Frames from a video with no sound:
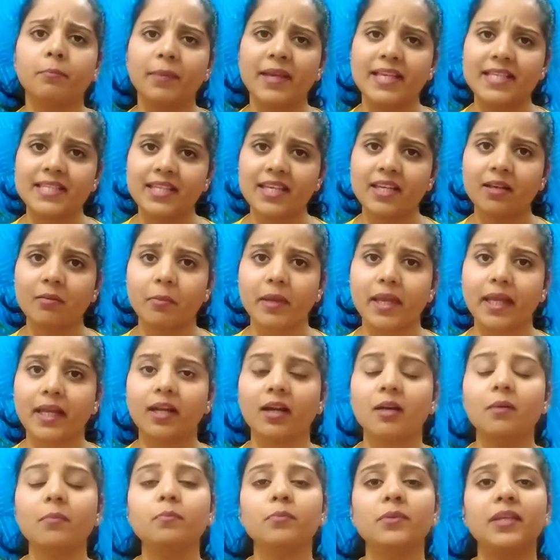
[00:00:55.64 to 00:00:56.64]
basic
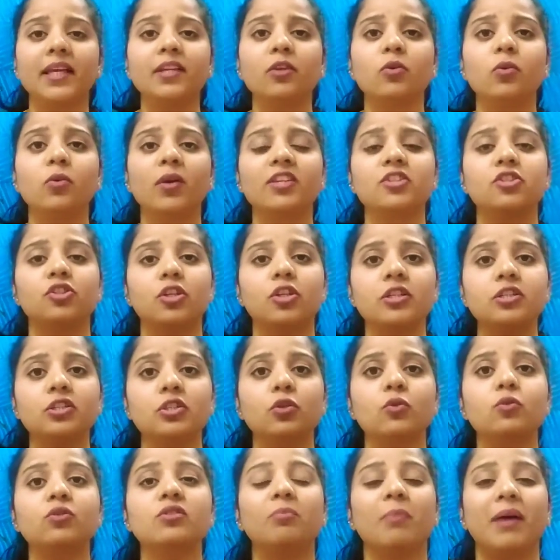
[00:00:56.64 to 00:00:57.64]
makeup, then you can
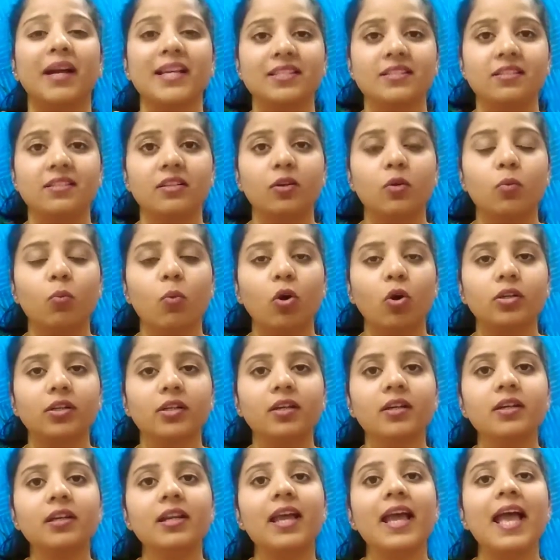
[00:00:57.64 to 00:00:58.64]
just use micellar
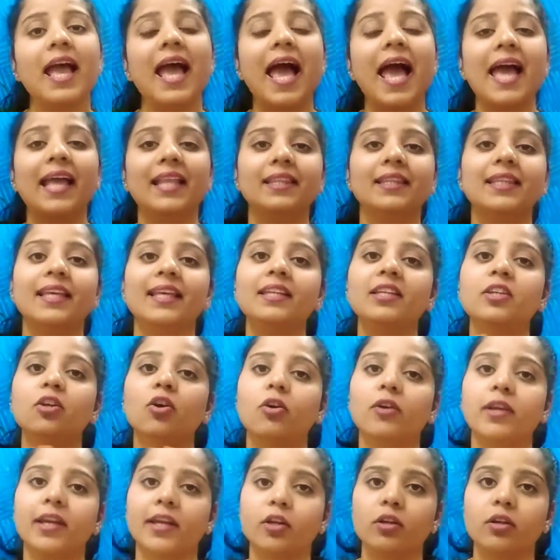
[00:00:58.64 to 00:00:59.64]
water and then
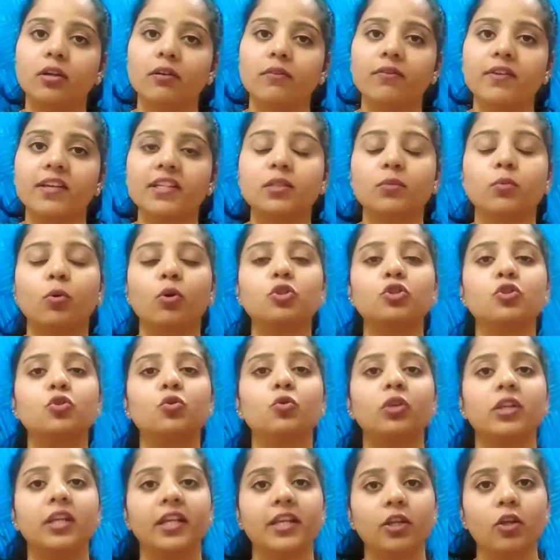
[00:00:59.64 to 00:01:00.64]
your regular face wash
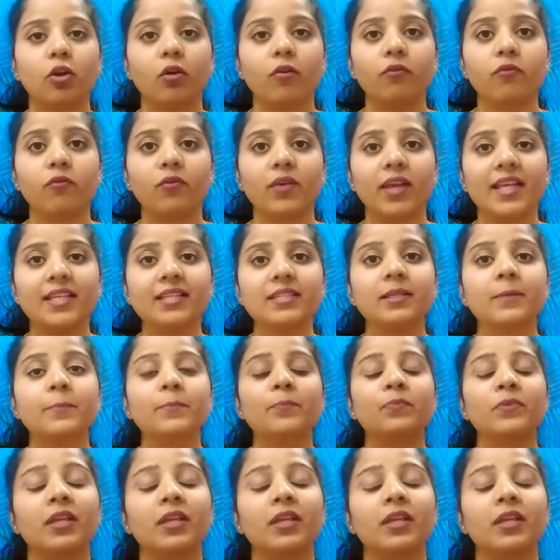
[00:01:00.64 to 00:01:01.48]
to clean your face,